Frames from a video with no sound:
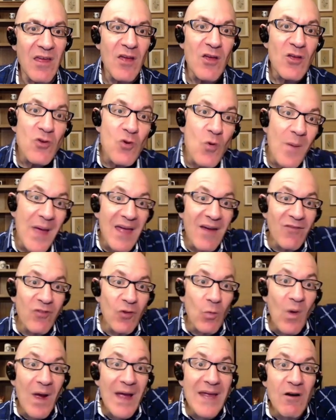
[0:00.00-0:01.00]
You may have the
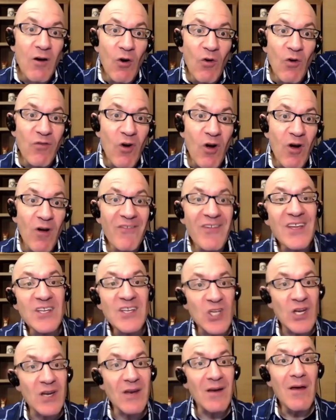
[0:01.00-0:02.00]
right overall
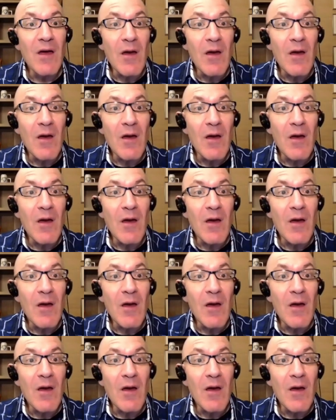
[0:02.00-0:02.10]
vision,